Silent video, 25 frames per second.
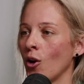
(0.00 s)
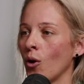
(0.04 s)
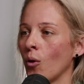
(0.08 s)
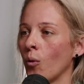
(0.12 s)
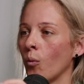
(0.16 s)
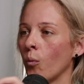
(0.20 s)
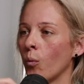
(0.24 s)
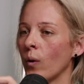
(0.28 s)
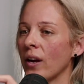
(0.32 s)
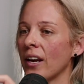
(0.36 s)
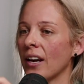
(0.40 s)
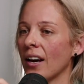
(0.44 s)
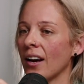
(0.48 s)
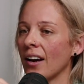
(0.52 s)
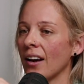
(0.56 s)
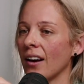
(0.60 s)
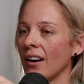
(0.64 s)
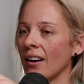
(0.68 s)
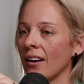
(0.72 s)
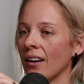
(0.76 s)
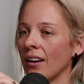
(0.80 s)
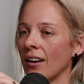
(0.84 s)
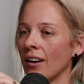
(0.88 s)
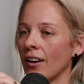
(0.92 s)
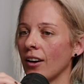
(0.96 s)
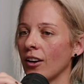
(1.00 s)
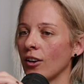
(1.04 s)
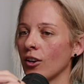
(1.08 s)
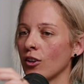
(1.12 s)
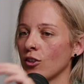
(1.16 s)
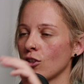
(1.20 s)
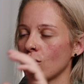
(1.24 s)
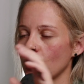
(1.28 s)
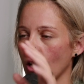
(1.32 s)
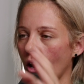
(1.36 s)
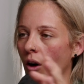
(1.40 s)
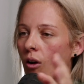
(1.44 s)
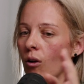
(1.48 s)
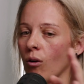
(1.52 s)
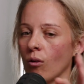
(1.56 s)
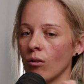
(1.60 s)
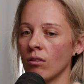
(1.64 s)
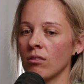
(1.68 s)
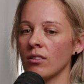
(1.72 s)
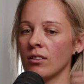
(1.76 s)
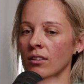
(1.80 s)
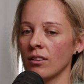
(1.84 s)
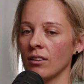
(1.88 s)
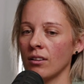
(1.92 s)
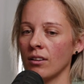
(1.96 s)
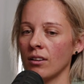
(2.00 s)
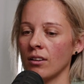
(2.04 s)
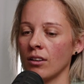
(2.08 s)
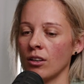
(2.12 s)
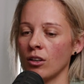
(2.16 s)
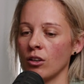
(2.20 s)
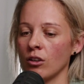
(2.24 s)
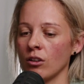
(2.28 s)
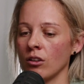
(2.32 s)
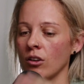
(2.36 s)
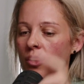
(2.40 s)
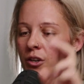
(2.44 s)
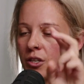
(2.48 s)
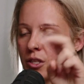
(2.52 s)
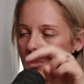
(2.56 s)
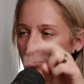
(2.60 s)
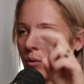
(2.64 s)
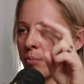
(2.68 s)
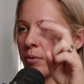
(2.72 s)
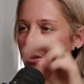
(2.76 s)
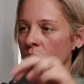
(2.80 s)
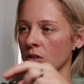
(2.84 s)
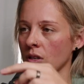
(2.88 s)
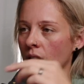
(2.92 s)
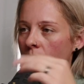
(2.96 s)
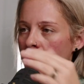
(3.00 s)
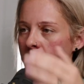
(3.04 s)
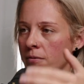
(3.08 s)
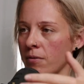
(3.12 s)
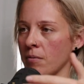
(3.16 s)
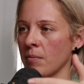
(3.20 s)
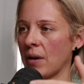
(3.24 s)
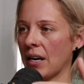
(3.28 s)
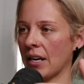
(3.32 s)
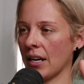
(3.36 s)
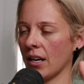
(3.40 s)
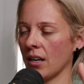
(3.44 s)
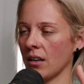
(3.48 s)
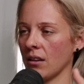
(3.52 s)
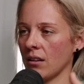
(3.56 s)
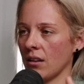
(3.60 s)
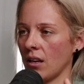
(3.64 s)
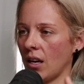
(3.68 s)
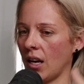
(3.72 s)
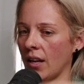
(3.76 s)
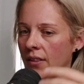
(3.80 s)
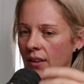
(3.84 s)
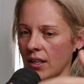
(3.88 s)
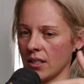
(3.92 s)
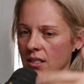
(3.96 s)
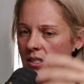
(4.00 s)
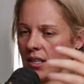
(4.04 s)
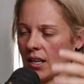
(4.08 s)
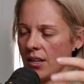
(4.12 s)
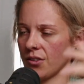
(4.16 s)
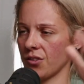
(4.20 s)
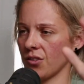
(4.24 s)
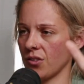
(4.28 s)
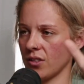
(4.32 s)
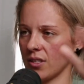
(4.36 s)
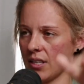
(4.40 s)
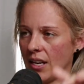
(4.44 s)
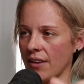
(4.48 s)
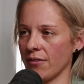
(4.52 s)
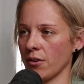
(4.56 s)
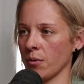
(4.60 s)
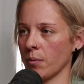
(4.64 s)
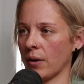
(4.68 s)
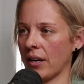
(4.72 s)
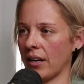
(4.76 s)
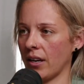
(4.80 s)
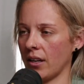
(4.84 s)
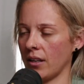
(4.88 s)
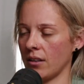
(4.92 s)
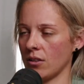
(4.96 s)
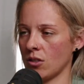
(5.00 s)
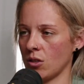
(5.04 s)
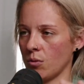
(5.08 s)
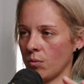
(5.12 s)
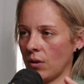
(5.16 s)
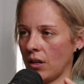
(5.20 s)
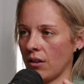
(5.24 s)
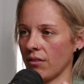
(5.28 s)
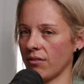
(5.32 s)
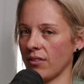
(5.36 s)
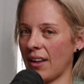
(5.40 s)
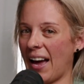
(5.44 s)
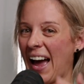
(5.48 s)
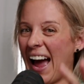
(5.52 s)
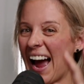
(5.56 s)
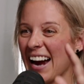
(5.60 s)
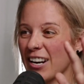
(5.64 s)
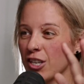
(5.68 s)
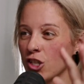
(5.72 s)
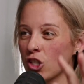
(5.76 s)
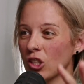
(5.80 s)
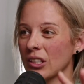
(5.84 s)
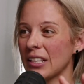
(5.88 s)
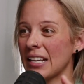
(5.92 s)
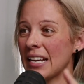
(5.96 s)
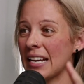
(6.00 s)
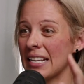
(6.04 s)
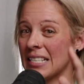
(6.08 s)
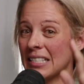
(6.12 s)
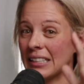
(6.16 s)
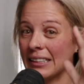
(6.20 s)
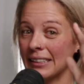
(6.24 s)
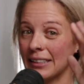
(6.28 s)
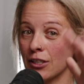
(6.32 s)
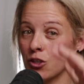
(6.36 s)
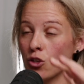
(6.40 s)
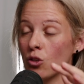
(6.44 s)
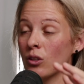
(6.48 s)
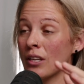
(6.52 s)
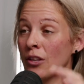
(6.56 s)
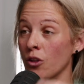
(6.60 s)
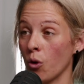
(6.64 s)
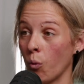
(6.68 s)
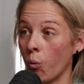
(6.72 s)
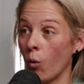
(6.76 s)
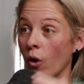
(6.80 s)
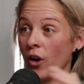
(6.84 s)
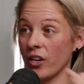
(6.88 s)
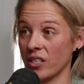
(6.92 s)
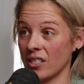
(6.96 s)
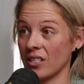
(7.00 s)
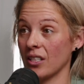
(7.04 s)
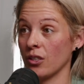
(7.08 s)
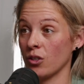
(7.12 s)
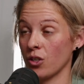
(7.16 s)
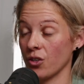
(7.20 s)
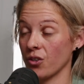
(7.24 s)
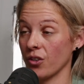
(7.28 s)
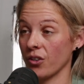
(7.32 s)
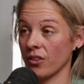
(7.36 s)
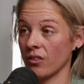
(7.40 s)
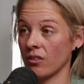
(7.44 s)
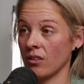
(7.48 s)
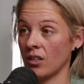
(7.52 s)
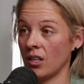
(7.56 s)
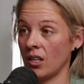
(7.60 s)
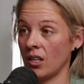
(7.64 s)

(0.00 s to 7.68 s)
We are told, go swap your time for money and that's the answer and save your way to wealth. Actually, it's literally the worst thing to do